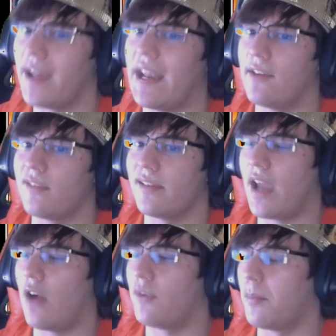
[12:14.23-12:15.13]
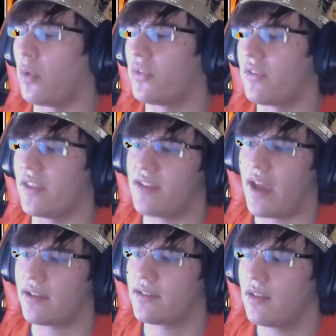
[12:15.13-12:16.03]
energy count for most of these
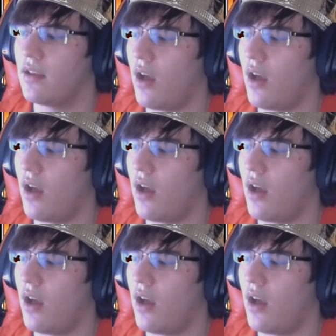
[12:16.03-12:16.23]
decks,